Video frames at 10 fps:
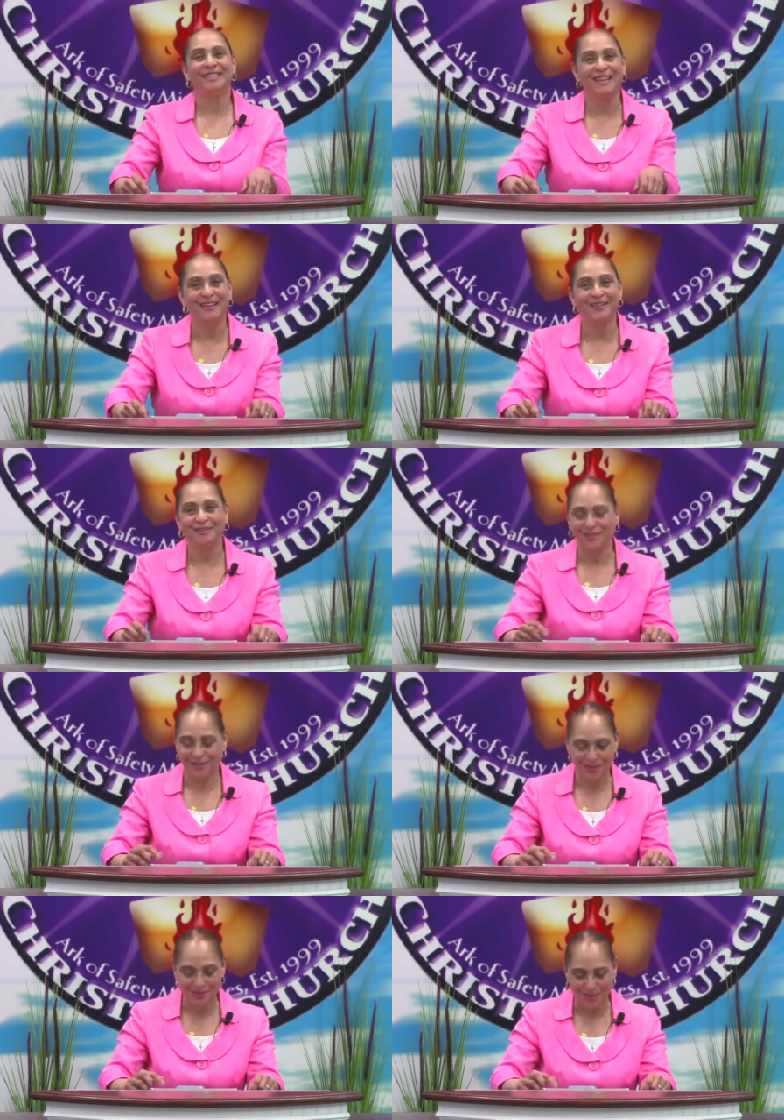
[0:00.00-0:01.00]
saints
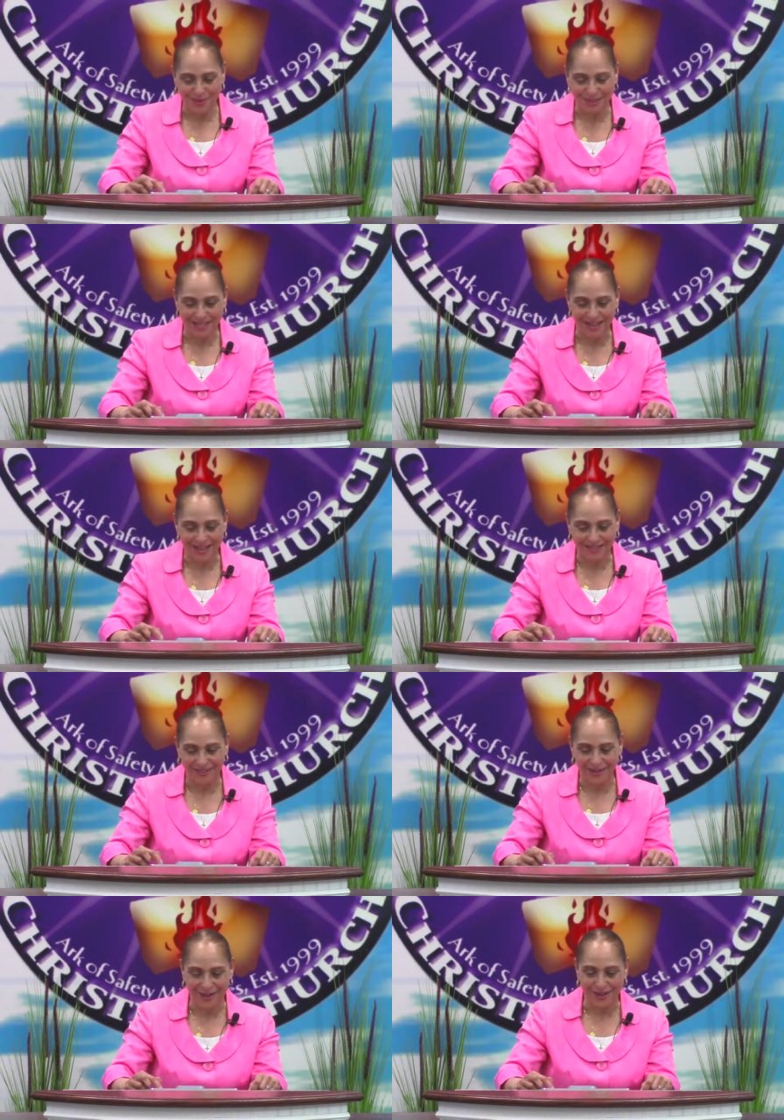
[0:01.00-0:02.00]
of the Most High
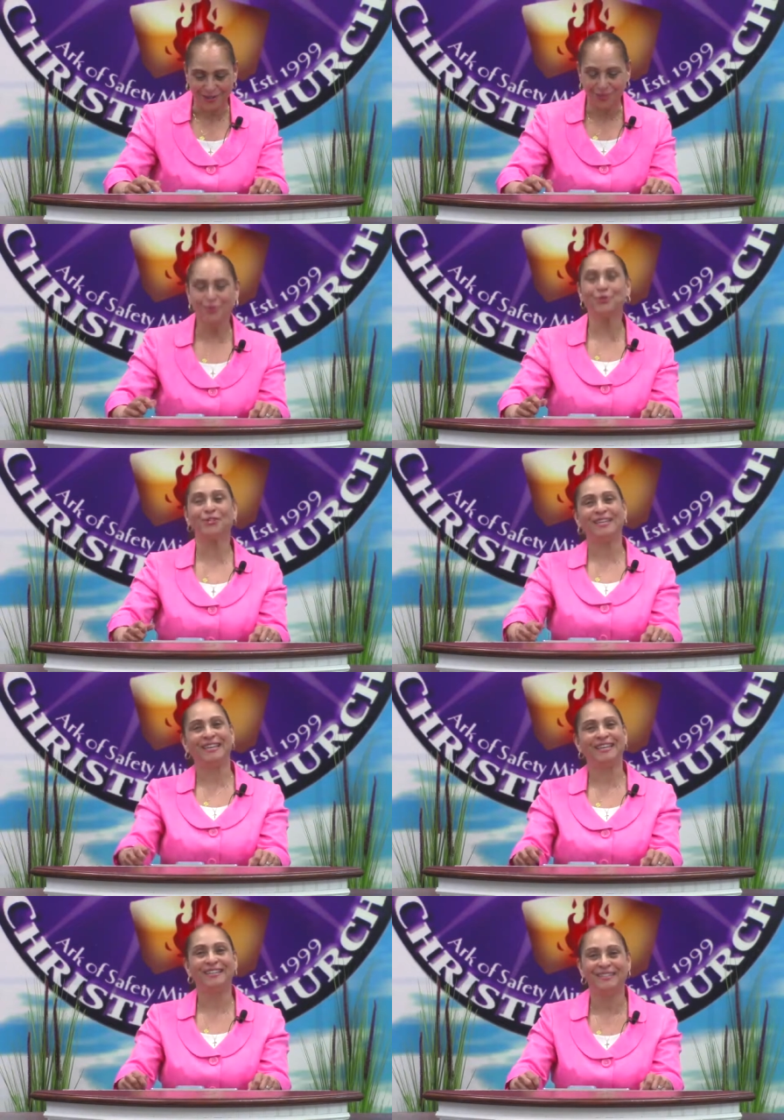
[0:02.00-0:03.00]
God.
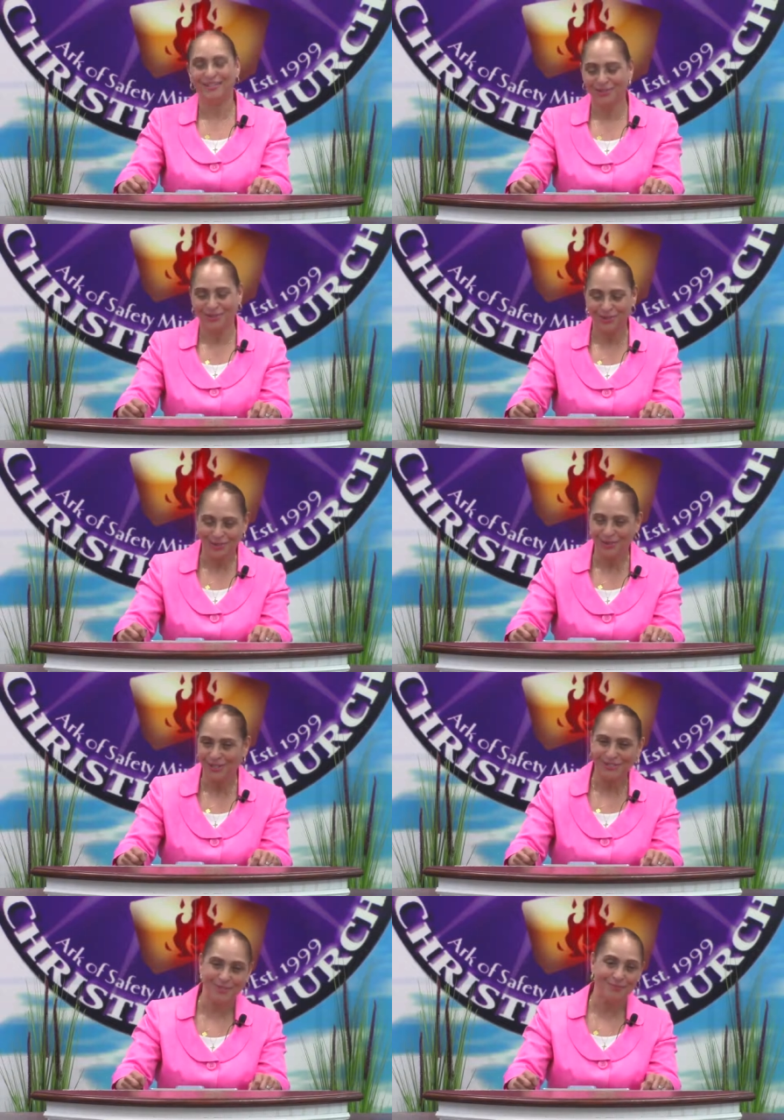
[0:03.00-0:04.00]
Truly, it is
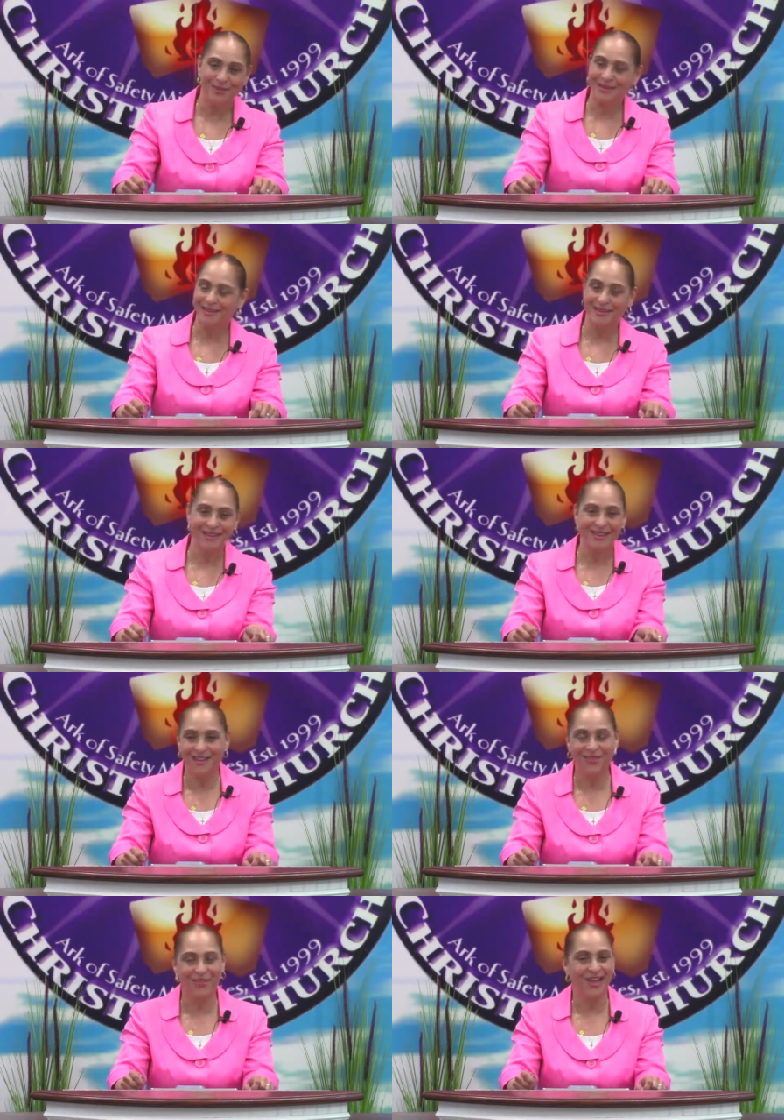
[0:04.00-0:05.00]
good to be
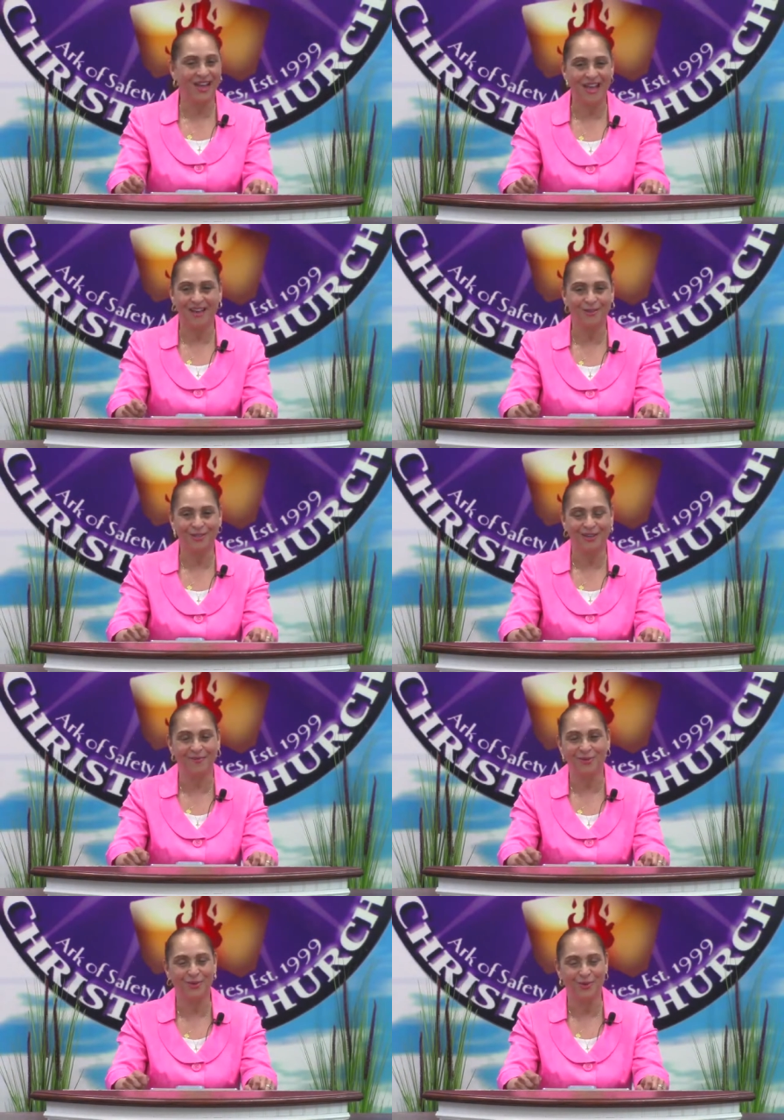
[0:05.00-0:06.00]
in the house
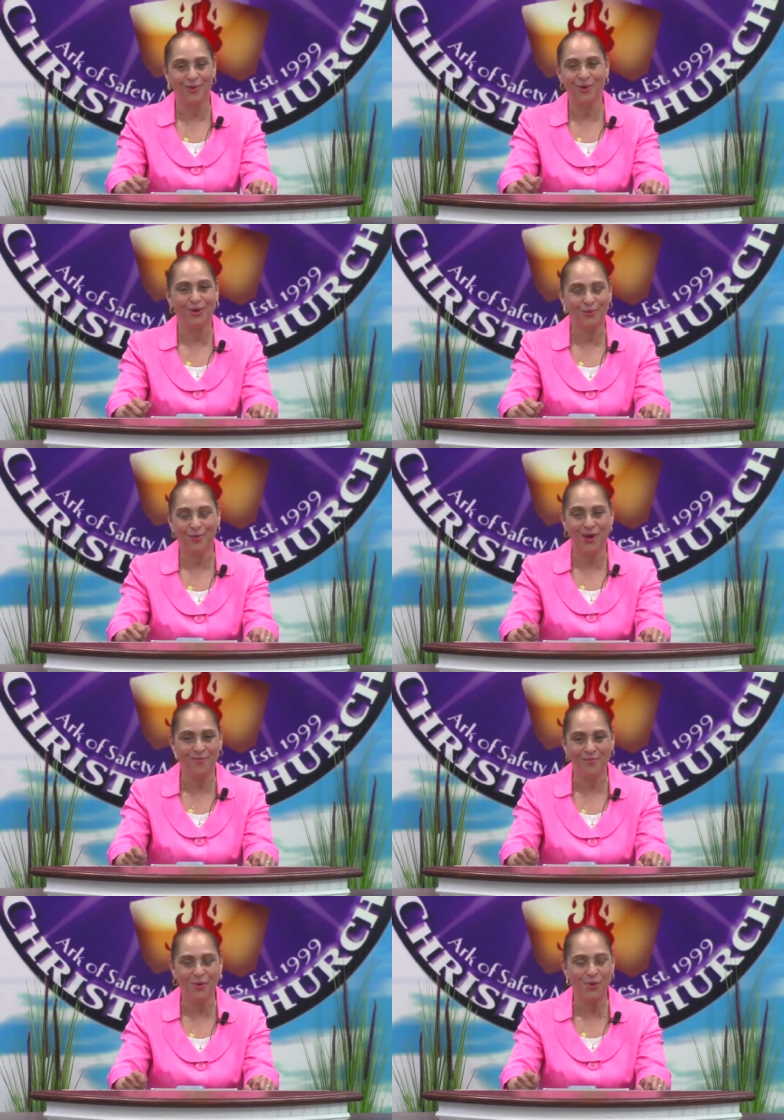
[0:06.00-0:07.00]
of the Lord
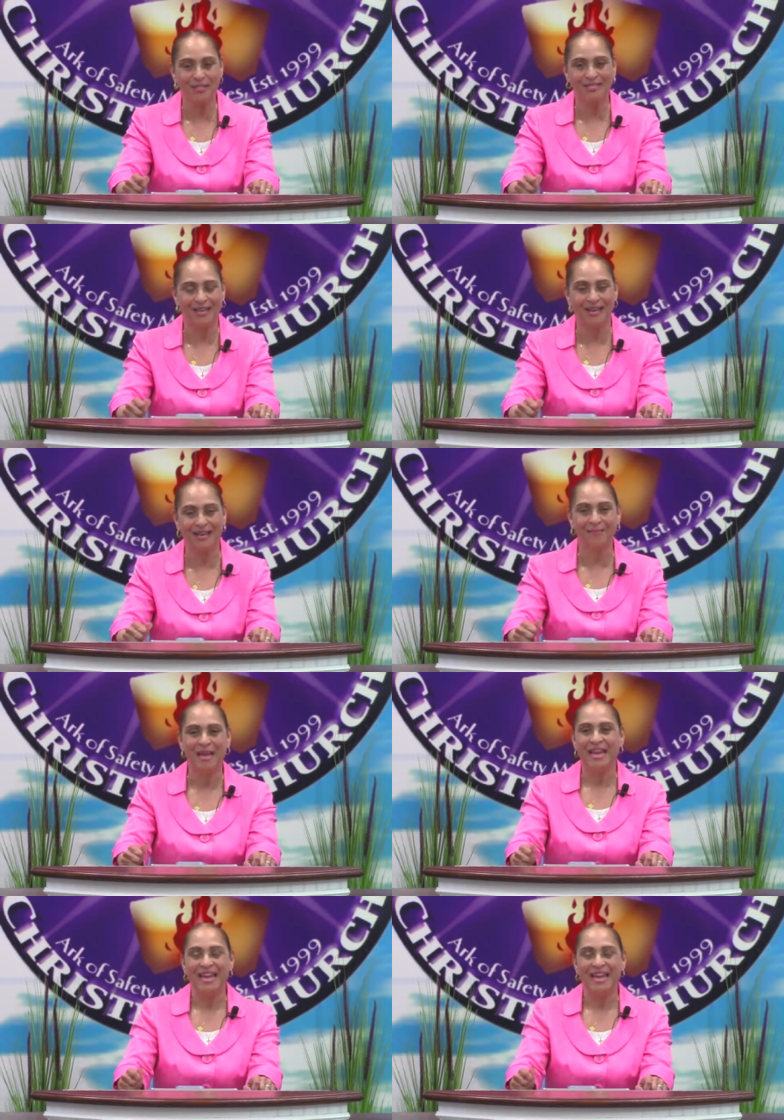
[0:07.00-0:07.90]
one more time.